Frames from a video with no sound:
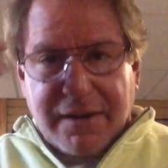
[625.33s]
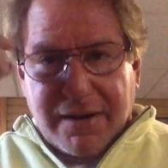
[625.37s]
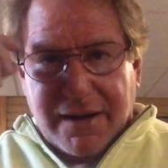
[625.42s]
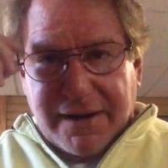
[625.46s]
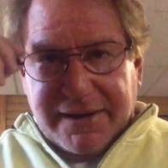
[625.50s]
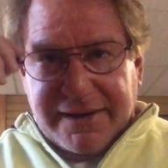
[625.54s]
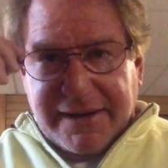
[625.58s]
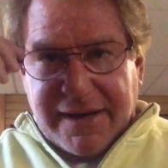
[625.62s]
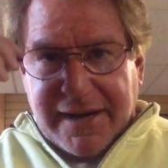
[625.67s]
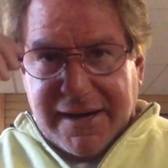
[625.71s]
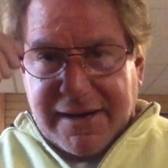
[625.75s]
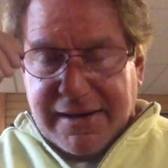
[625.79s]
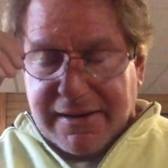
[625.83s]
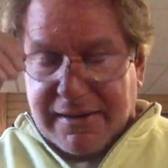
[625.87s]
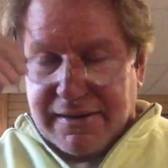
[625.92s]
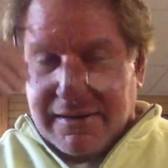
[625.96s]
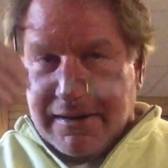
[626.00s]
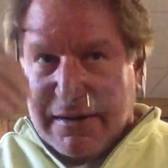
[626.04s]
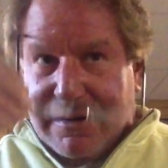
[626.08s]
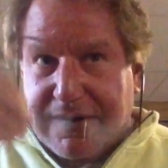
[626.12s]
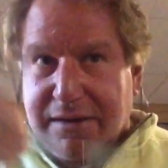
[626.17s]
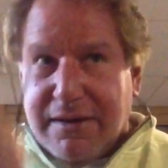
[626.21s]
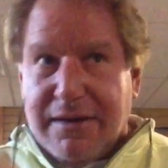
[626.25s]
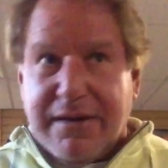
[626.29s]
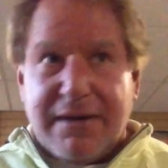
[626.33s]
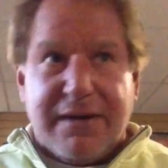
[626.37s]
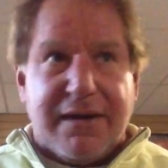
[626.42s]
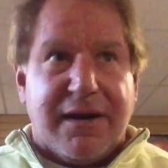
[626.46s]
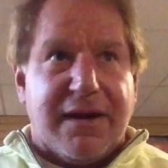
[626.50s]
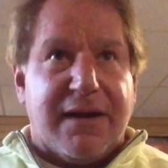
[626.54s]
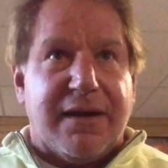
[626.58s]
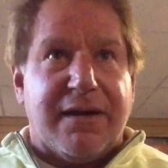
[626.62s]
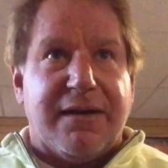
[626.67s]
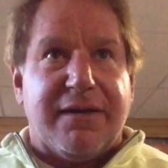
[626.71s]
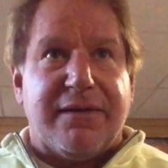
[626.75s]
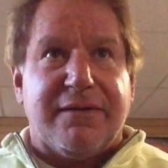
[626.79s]
Again,
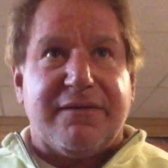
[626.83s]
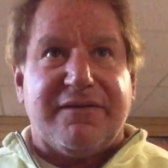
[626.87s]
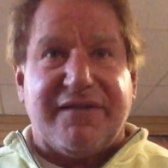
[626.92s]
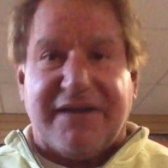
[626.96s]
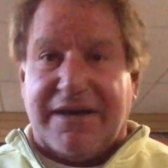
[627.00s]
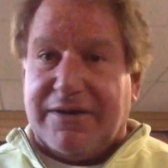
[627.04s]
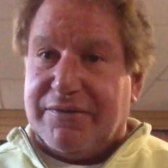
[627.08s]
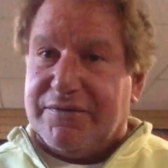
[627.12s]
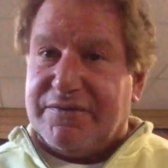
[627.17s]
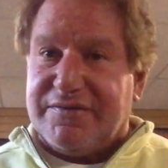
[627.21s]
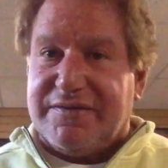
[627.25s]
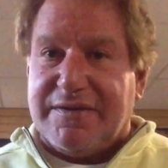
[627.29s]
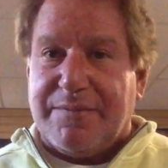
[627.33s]
sounds